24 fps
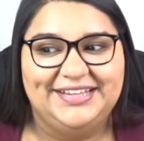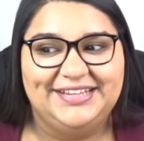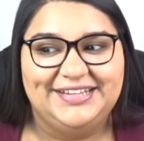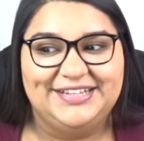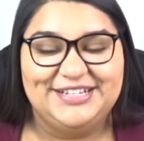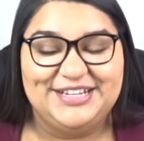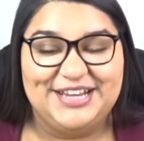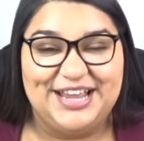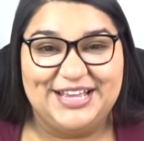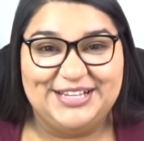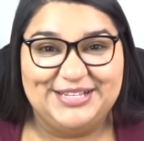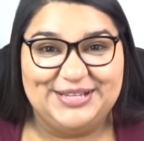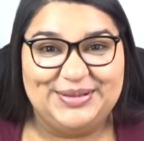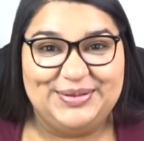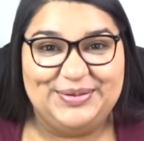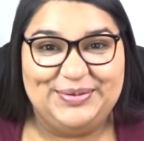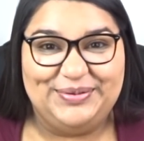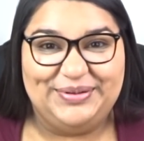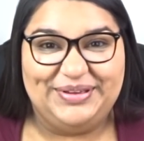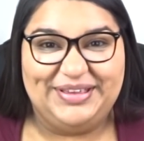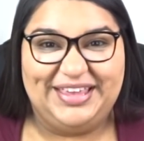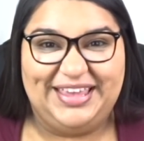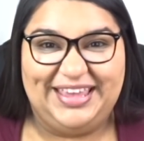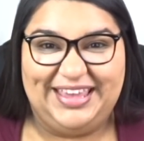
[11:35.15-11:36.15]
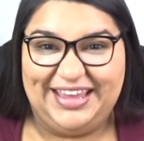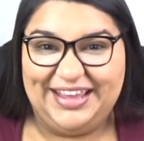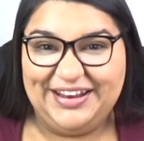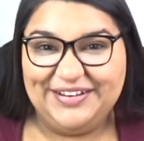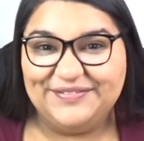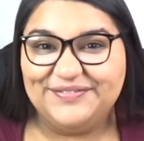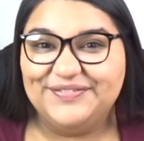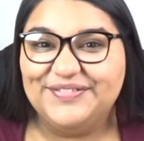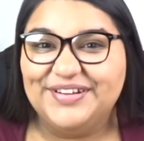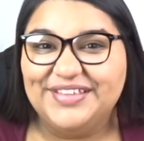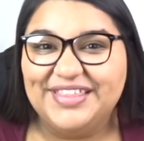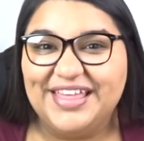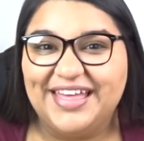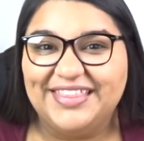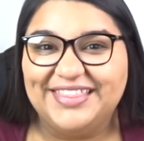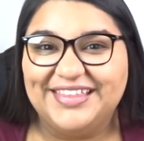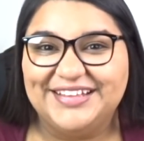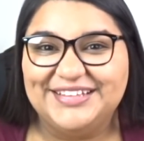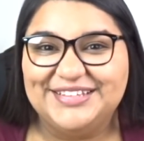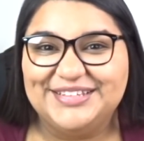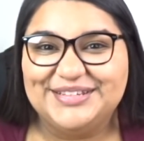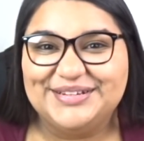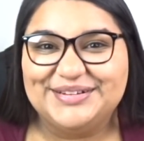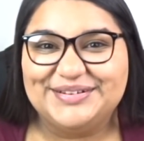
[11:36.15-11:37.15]
she has a whole kit for that?
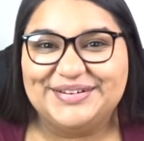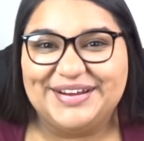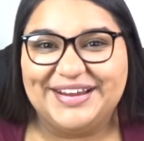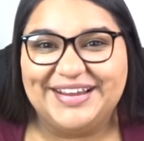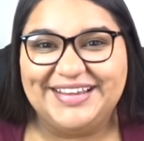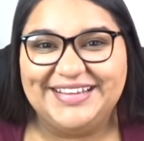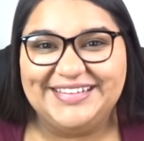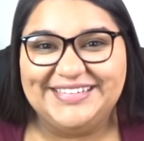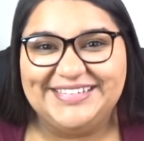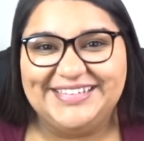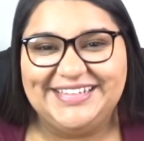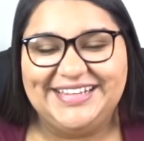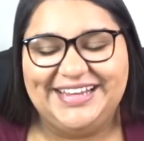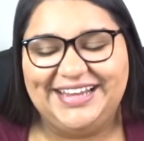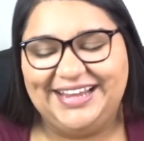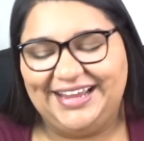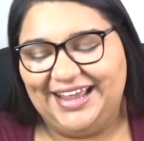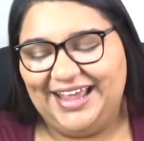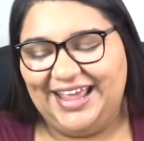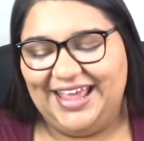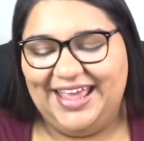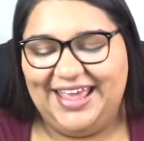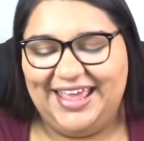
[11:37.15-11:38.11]
That's crazy.